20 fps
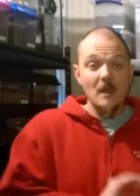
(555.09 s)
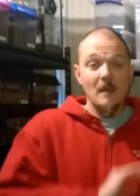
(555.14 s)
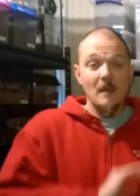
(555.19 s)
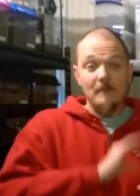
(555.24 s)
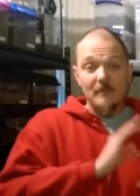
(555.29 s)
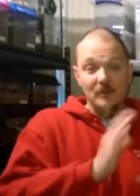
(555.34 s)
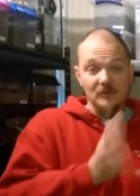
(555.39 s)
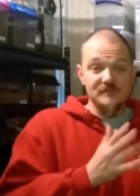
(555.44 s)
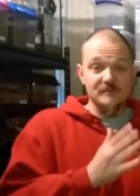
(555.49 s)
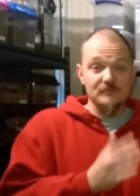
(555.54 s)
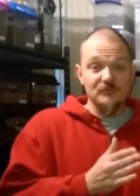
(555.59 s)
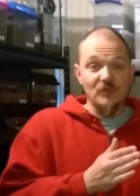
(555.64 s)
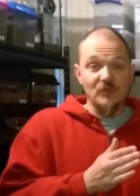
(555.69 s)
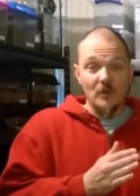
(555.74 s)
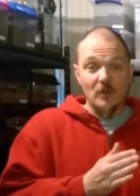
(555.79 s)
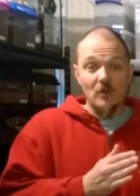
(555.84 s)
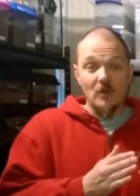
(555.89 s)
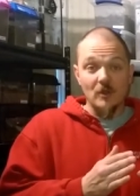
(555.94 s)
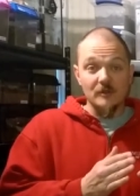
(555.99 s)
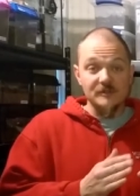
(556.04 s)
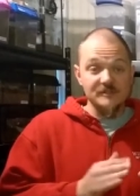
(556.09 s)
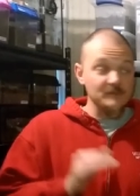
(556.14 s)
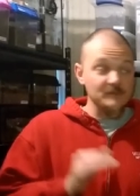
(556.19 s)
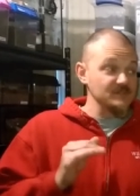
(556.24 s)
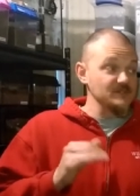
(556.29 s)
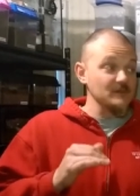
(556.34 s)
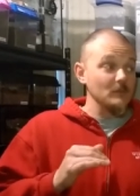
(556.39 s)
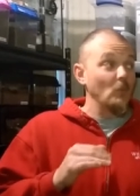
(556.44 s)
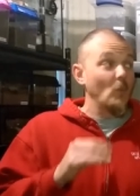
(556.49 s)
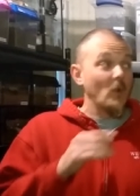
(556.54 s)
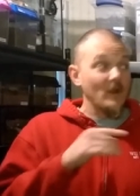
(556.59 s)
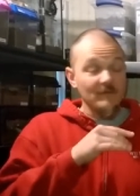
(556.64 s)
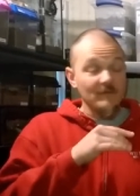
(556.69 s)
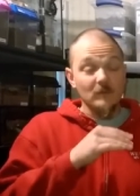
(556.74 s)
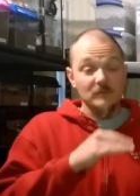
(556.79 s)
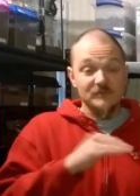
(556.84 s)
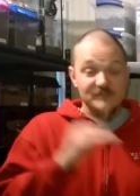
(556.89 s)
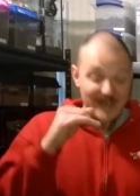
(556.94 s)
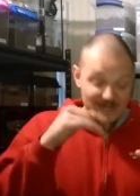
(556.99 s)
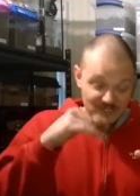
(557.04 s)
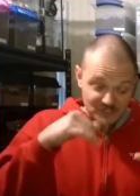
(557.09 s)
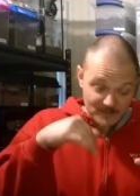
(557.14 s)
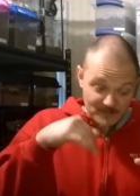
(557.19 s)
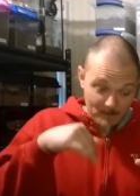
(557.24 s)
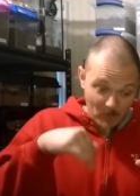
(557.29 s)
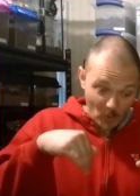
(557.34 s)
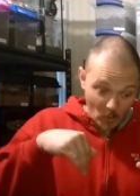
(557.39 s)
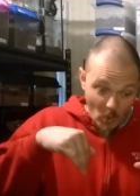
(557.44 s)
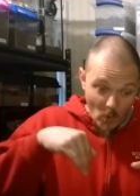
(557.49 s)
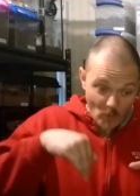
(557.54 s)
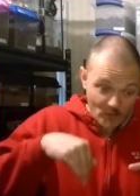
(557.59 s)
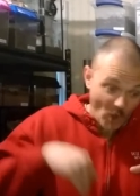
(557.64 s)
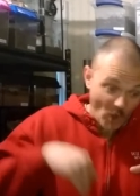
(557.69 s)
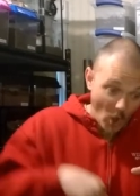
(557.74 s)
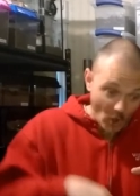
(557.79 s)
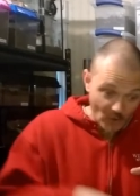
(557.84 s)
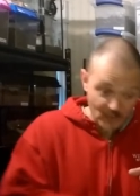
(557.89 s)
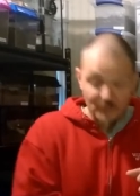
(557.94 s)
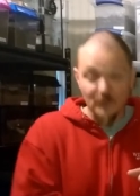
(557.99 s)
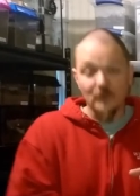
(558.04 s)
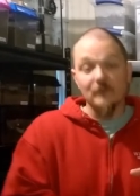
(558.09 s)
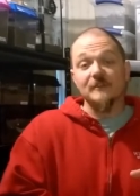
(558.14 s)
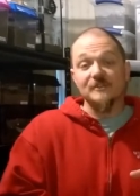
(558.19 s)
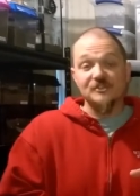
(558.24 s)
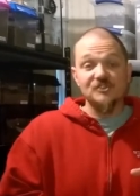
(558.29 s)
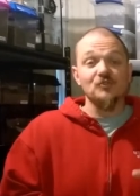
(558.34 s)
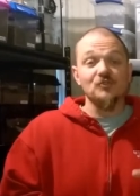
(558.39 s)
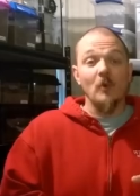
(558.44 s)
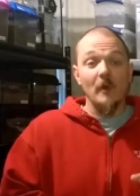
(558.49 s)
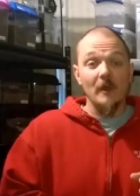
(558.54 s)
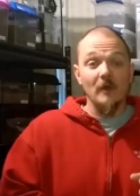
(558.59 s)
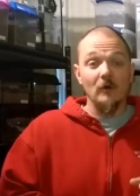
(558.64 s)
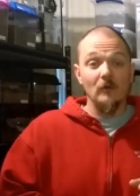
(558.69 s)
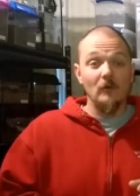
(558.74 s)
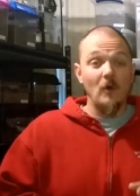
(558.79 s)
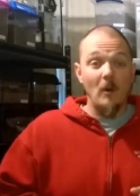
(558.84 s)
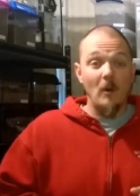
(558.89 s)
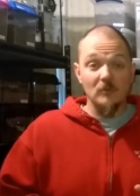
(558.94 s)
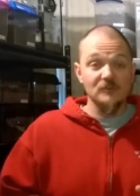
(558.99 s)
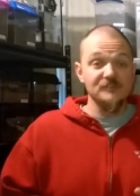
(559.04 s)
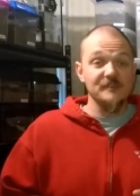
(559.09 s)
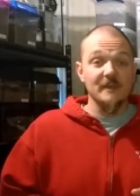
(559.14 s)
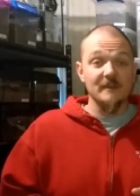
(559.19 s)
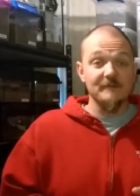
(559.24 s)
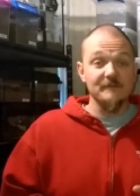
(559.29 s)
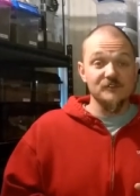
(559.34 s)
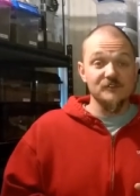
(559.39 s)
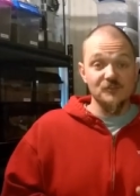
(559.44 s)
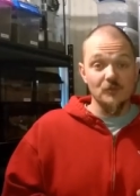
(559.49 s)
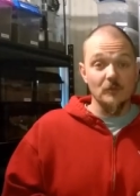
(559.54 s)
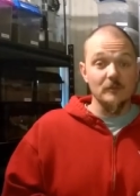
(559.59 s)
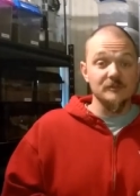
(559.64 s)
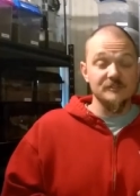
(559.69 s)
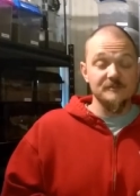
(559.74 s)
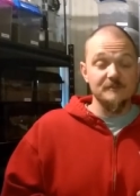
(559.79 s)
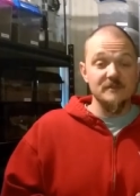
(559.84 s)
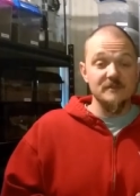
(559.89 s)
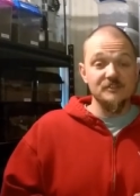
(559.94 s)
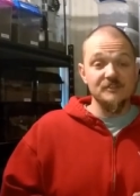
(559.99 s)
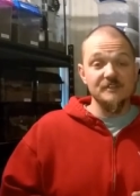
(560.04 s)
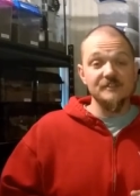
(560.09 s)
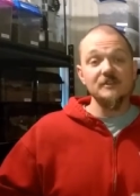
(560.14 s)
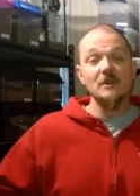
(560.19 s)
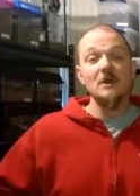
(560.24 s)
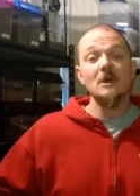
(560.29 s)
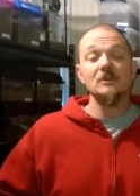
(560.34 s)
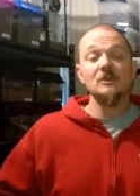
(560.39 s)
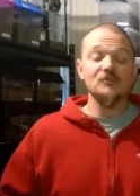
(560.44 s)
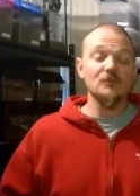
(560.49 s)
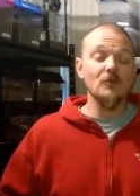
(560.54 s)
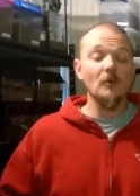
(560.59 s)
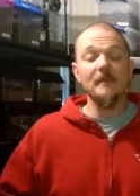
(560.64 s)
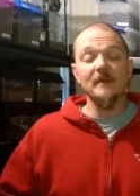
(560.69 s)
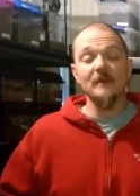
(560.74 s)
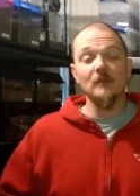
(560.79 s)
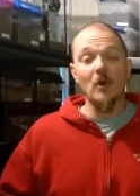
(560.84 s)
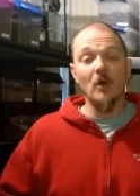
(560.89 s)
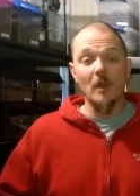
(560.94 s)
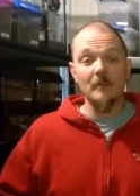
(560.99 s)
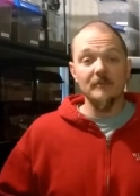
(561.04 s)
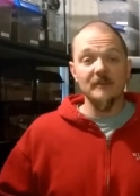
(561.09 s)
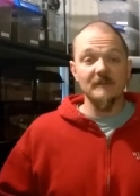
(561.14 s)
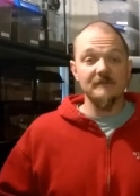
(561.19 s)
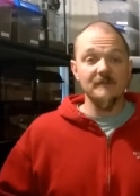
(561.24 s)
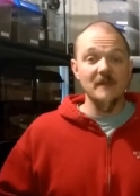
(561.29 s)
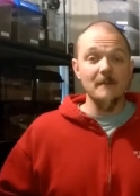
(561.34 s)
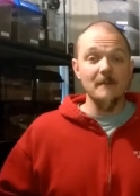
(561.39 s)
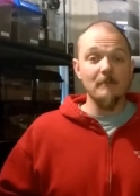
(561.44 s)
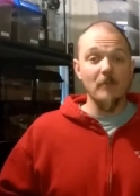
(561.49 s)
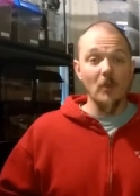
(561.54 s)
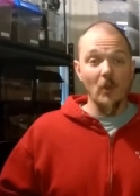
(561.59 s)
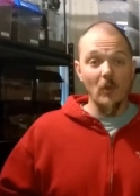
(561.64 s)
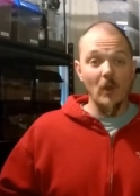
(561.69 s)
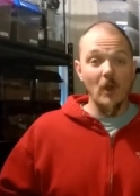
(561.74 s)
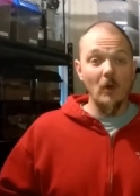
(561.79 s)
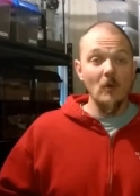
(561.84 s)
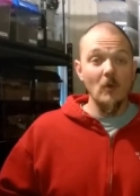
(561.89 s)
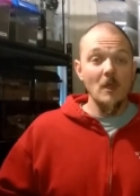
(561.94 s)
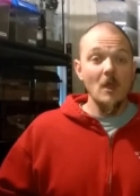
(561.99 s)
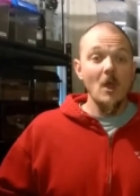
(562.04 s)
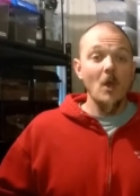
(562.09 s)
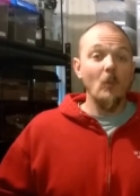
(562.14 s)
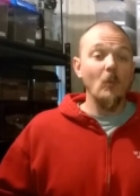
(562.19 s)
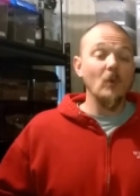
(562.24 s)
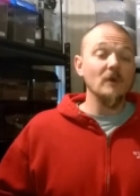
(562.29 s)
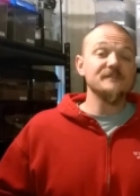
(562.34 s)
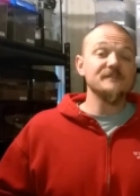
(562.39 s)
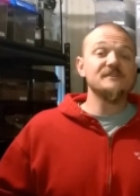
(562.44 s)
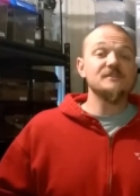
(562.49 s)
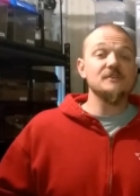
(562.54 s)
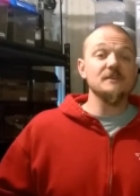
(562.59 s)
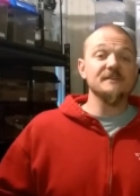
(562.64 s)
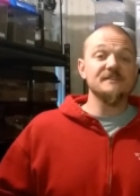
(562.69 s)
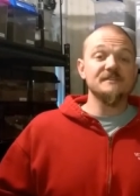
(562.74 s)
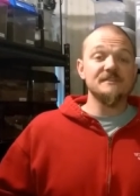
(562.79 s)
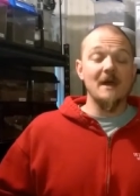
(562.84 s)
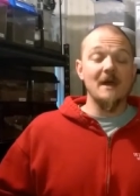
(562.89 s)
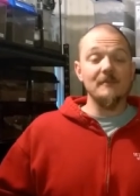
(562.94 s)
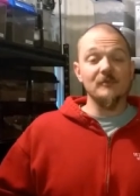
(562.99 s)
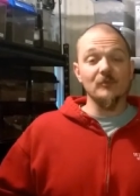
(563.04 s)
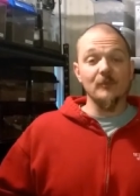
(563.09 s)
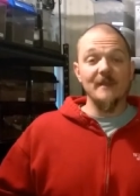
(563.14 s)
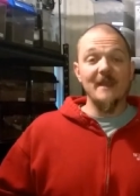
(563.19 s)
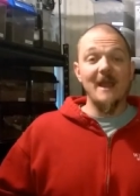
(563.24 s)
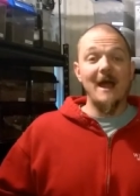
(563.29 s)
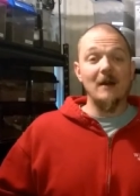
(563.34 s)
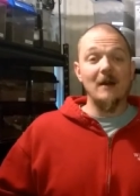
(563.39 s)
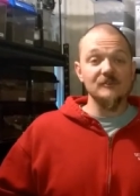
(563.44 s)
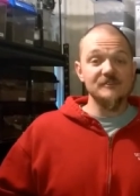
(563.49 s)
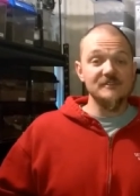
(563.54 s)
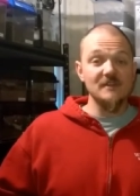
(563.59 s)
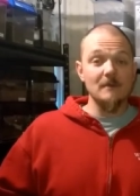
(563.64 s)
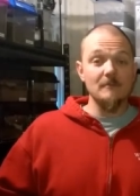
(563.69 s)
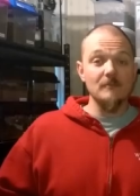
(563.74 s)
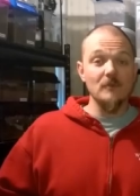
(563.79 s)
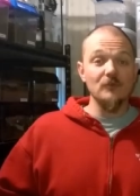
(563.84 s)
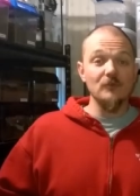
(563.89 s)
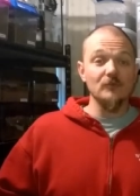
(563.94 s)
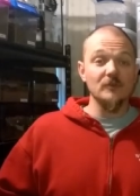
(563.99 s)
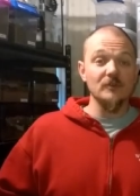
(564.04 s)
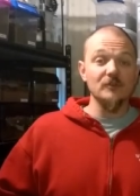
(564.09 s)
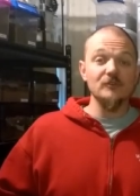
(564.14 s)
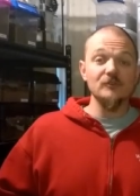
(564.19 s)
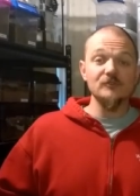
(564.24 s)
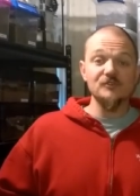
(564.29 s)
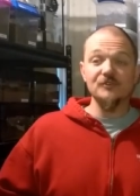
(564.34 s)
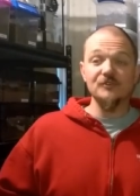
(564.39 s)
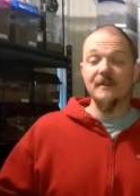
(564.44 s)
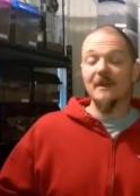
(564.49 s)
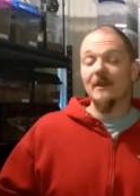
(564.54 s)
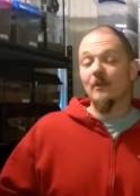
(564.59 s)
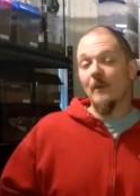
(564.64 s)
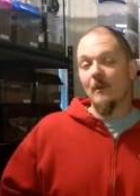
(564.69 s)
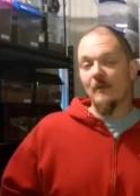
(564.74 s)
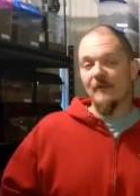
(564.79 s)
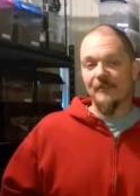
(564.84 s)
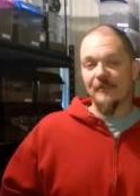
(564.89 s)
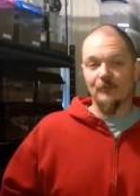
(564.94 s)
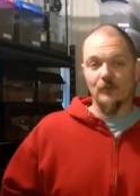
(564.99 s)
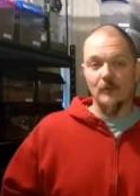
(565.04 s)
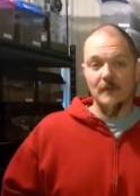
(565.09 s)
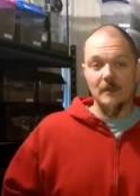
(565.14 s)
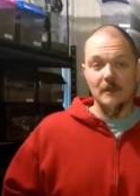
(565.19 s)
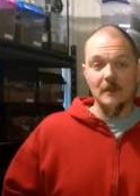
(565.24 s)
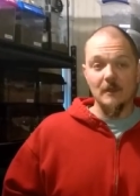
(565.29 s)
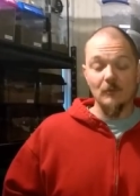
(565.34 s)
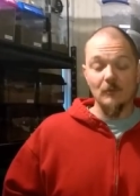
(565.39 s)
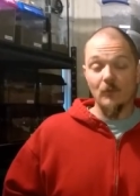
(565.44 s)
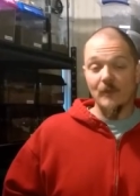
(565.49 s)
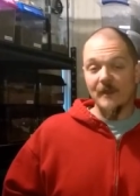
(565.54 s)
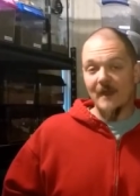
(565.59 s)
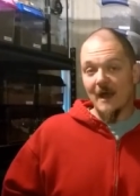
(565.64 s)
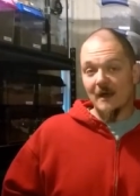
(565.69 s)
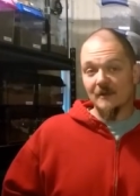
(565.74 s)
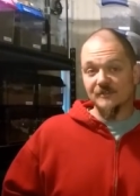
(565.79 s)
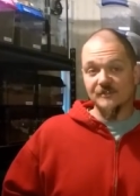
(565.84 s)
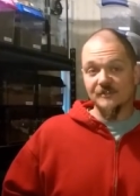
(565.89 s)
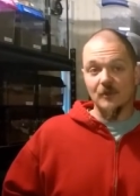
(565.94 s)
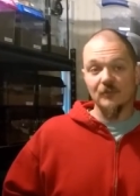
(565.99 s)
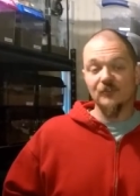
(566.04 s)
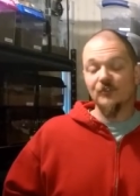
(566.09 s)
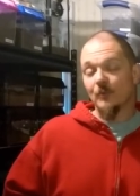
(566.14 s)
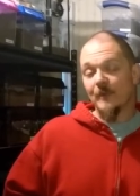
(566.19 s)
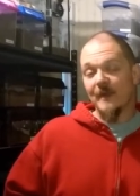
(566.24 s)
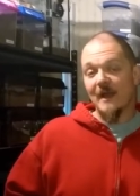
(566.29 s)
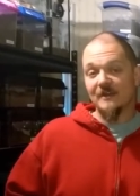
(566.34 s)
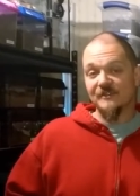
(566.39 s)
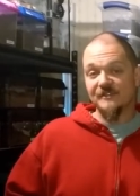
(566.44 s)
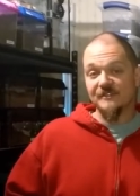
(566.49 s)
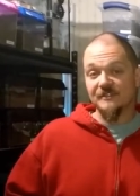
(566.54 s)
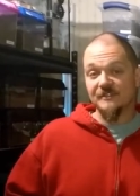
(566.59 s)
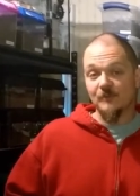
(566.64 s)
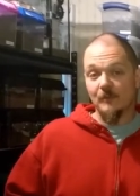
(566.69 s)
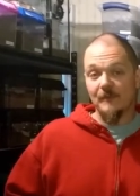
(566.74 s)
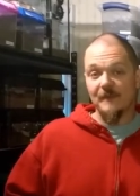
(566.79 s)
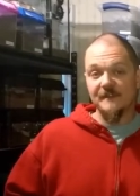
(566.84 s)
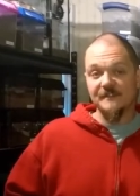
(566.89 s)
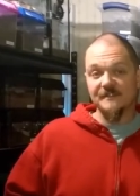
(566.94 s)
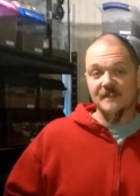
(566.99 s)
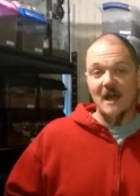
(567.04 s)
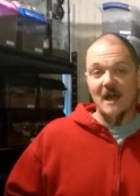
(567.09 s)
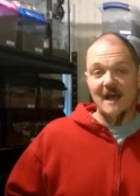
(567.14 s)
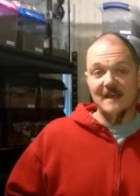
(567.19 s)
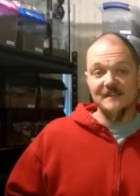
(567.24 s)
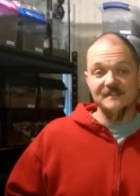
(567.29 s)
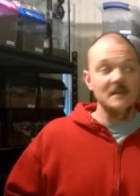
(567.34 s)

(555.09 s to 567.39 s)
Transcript: build some dirt curtains, but some one of them was actually burrowed under the soil, almost like a fossorial species. So don't be alarmed if they burrow. Once it's time to rehouse them, you can usually get away with three rehousing or two rehousings with these guys.